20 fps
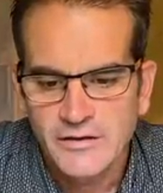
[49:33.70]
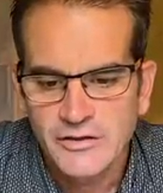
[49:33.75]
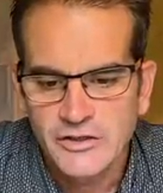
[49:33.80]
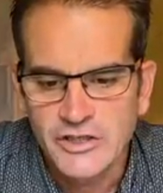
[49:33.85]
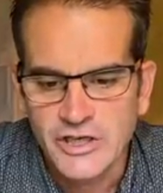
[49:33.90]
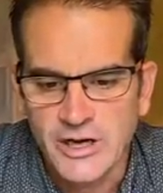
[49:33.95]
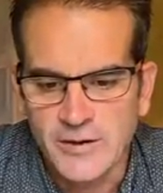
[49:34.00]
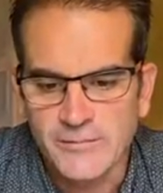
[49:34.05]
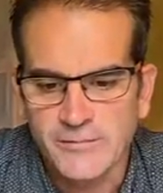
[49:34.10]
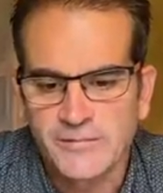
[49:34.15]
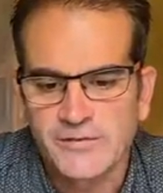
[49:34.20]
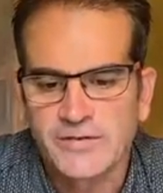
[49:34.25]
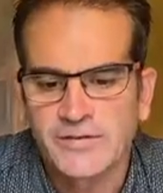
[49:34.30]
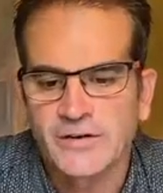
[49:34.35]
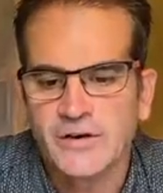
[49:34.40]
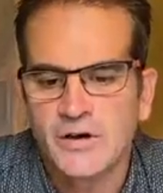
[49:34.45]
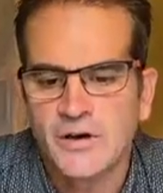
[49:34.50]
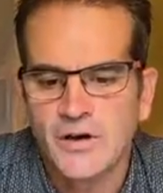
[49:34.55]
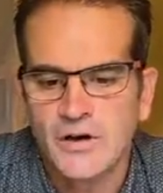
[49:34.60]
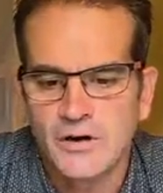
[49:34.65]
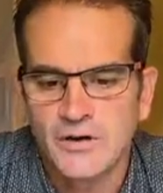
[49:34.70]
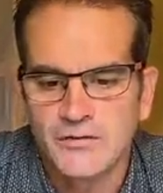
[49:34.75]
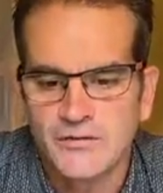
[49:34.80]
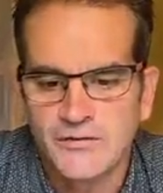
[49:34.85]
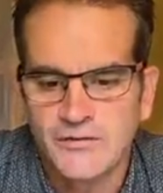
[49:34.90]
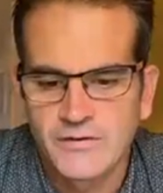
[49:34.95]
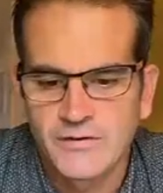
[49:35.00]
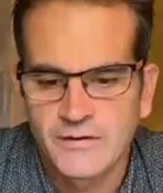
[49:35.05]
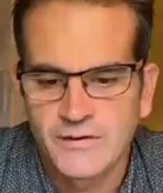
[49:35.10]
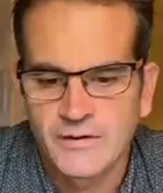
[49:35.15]
jumps
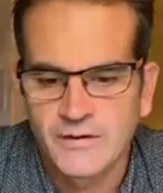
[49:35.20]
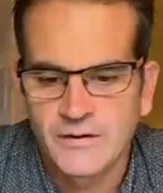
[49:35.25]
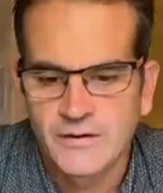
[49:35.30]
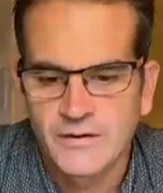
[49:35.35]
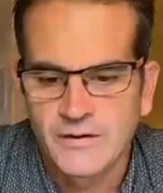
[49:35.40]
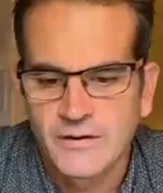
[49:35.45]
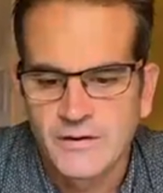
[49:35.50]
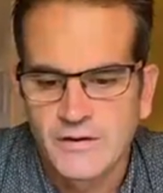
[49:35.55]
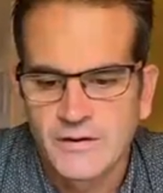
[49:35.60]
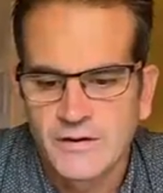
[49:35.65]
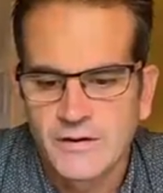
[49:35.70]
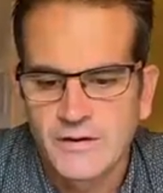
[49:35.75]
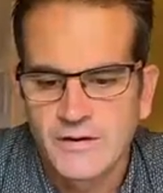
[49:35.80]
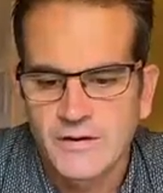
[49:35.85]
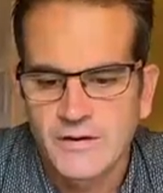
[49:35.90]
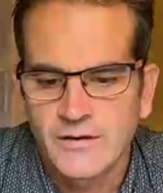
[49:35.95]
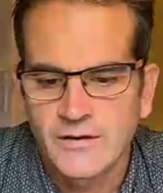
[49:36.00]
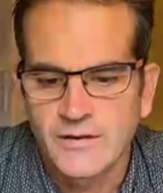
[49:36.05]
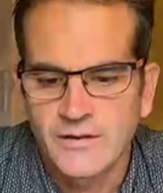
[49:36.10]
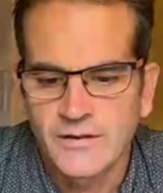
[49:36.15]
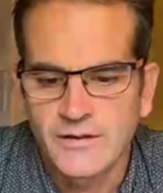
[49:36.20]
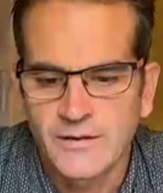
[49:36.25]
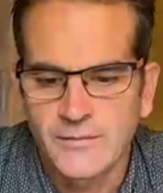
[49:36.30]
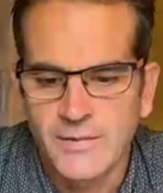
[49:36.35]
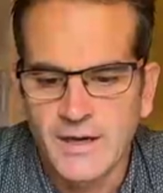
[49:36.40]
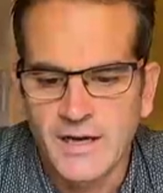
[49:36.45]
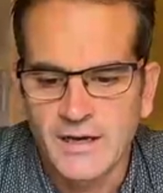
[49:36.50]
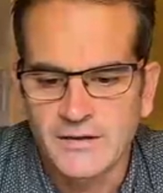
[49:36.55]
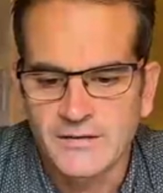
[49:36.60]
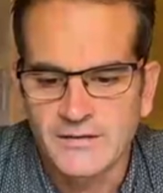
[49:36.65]
off the
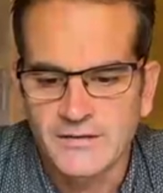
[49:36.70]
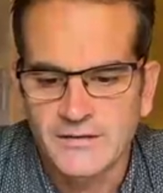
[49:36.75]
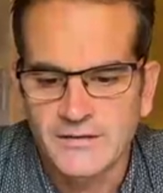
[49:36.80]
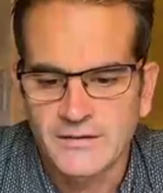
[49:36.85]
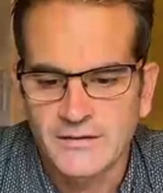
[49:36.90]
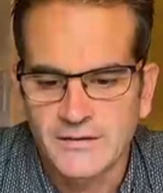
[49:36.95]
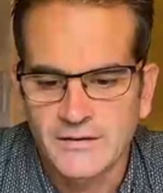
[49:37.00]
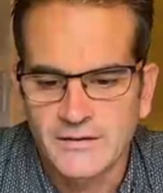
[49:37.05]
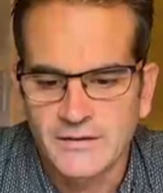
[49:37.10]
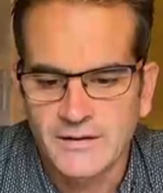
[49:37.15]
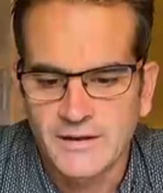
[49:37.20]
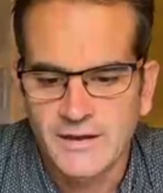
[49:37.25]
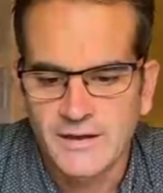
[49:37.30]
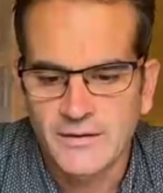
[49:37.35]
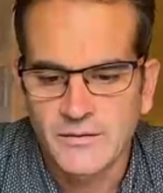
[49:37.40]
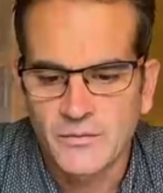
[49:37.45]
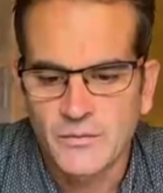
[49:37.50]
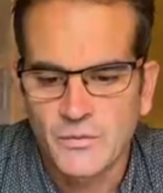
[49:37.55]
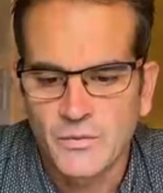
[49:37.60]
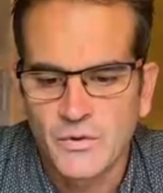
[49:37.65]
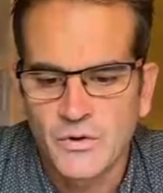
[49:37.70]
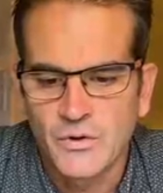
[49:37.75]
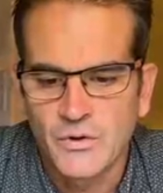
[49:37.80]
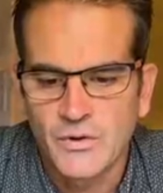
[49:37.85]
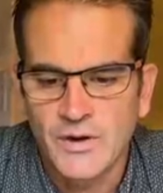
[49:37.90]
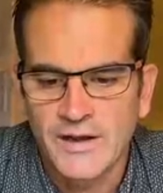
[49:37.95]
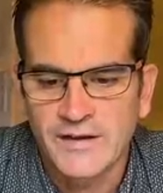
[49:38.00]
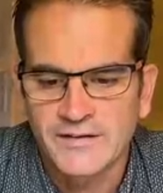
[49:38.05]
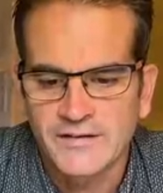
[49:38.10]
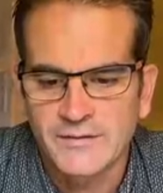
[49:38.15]
bus. Okay, who
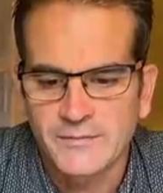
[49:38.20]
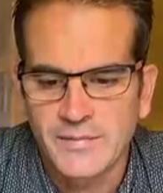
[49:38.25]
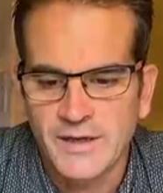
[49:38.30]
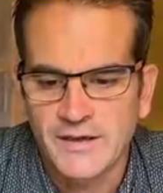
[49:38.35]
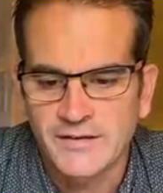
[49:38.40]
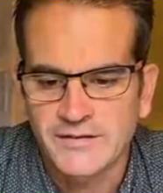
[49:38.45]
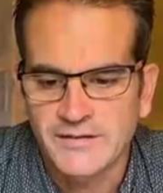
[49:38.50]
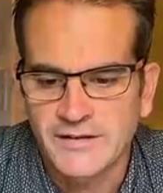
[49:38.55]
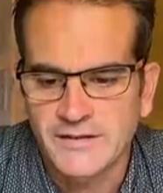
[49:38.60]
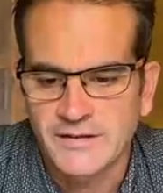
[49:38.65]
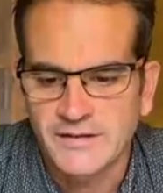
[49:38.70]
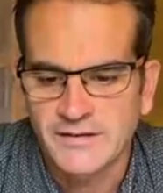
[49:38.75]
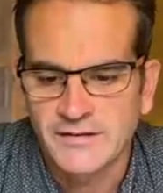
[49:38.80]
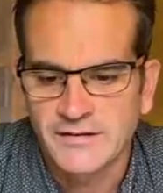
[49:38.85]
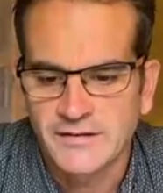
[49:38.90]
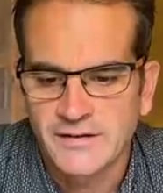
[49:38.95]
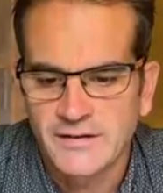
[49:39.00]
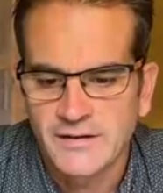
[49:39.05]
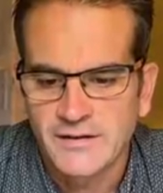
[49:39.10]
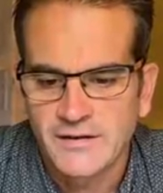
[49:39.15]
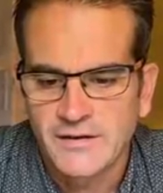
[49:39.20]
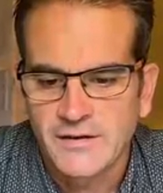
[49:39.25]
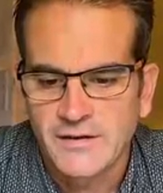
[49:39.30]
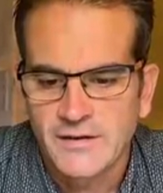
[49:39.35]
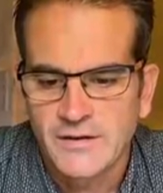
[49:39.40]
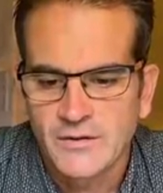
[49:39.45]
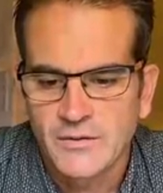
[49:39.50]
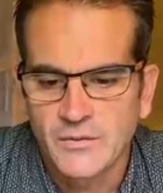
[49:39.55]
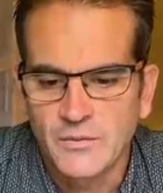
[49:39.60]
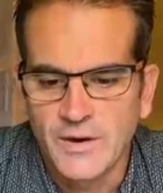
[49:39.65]
has the bus keys?
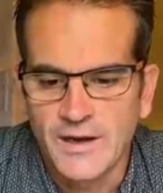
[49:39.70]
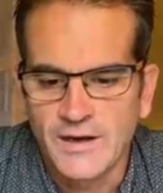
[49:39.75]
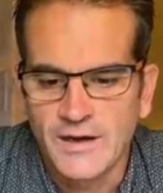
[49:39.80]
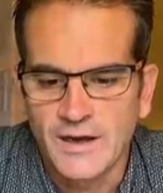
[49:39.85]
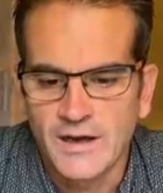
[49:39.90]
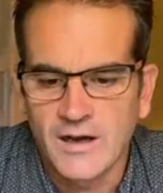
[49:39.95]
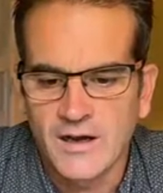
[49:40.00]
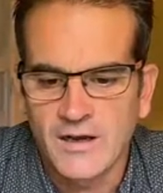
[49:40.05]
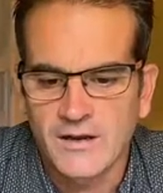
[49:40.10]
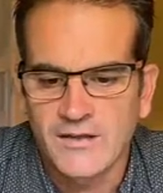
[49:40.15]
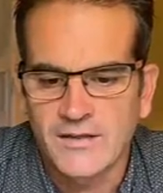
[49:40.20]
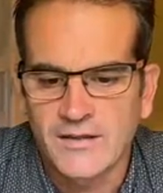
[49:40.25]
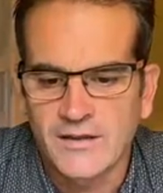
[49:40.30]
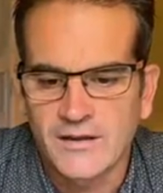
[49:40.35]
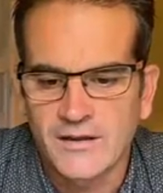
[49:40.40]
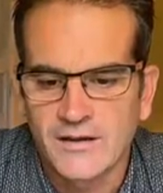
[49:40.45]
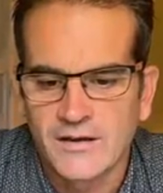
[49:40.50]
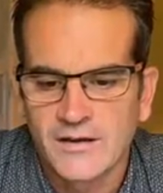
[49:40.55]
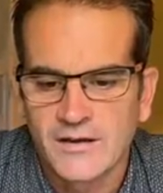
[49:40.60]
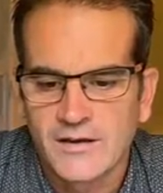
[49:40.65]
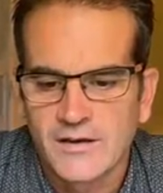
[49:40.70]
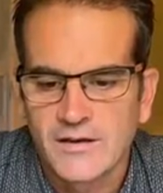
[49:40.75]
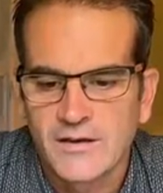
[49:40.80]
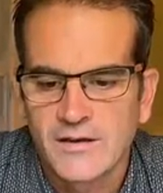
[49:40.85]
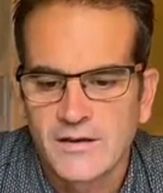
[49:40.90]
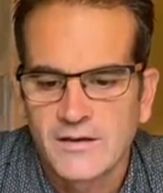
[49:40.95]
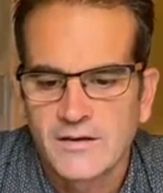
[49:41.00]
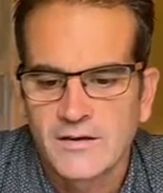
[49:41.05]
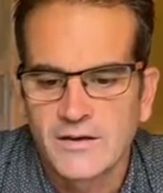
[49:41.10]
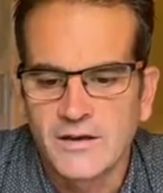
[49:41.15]
When Arthur
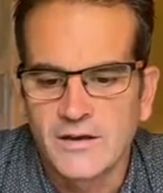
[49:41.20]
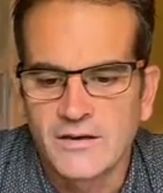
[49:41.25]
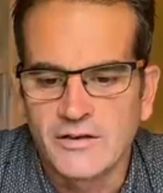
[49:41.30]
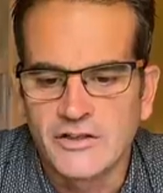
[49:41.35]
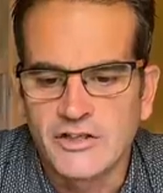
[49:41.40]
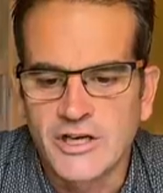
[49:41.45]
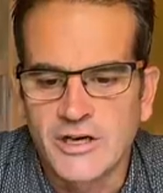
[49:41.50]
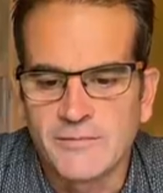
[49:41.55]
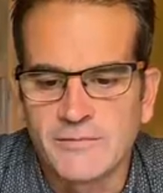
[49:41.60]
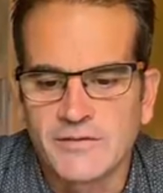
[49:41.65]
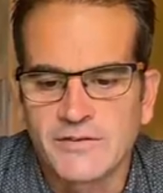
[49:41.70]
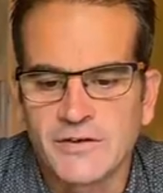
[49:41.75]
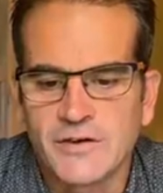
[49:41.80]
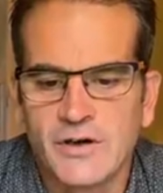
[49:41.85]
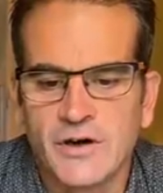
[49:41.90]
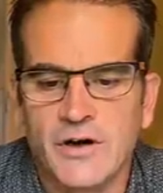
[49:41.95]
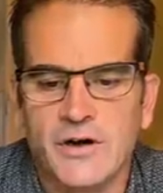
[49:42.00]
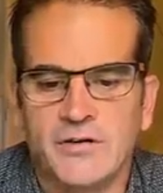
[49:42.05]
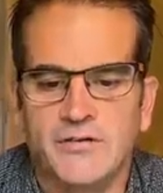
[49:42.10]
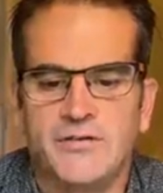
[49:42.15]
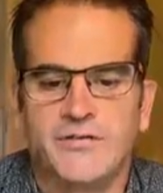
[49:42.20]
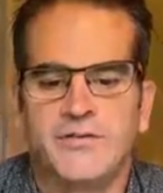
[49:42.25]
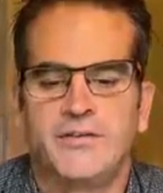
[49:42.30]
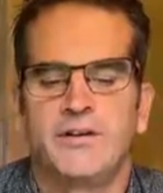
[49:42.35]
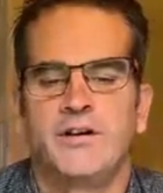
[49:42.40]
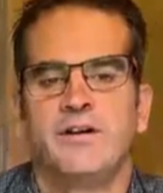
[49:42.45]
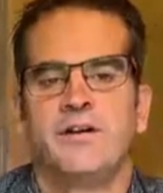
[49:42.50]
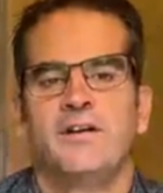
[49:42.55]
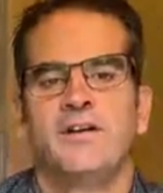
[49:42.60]
uh, jumps off,